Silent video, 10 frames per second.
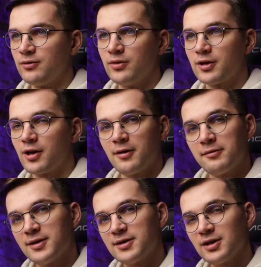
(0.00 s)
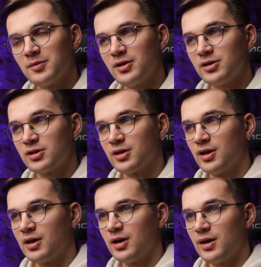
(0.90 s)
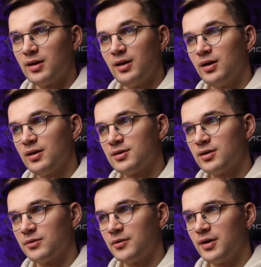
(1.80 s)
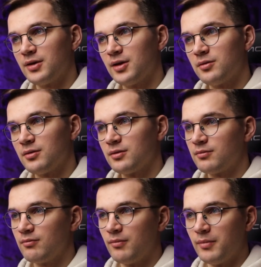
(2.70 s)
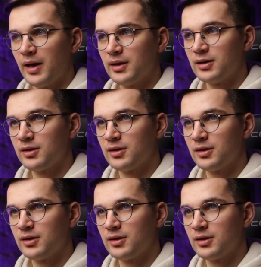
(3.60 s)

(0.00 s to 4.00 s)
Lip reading: for the reference image, I think it's not very that bad.